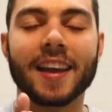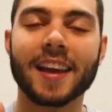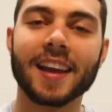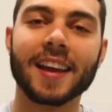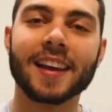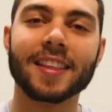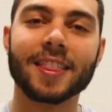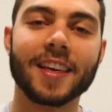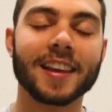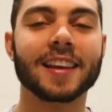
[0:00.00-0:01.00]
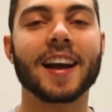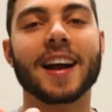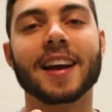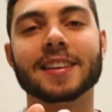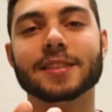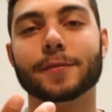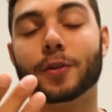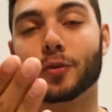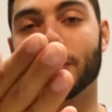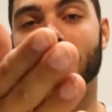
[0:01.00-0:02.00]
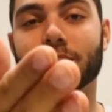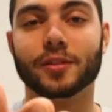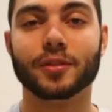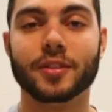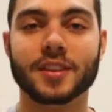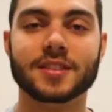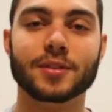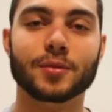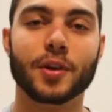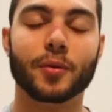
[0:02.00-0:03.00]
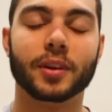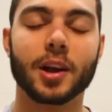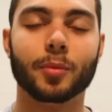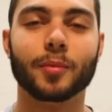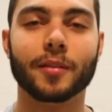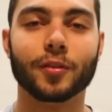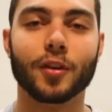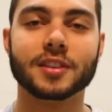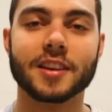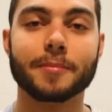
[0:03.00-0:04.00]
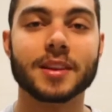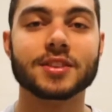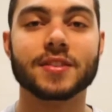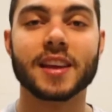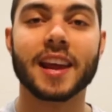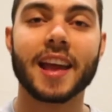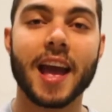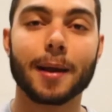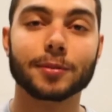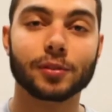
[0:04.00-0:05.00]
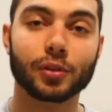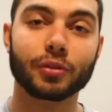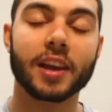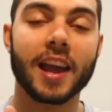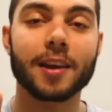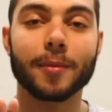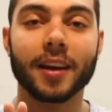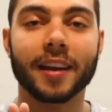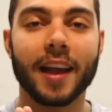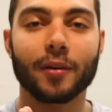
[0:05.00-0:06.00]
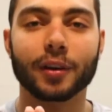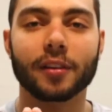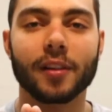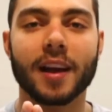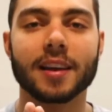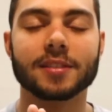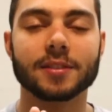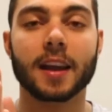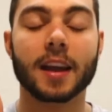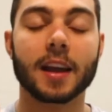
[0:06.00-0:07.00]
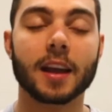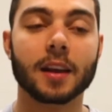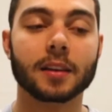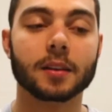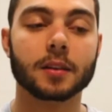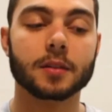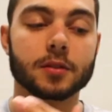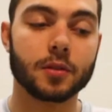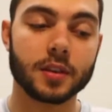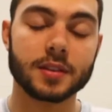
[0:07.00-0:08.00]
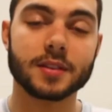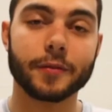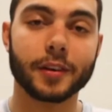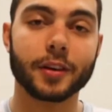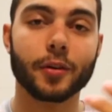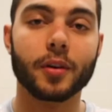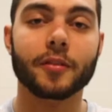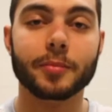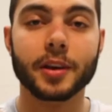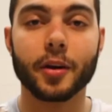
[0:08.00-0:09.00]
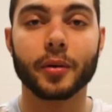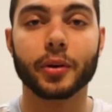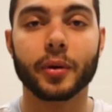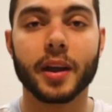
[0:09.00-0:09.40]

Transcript: And then, guys, if you're regular to this, you know in a couple of my vlogs I've mentioned that I absolutely hate my accounting class. And so this is a video of me going to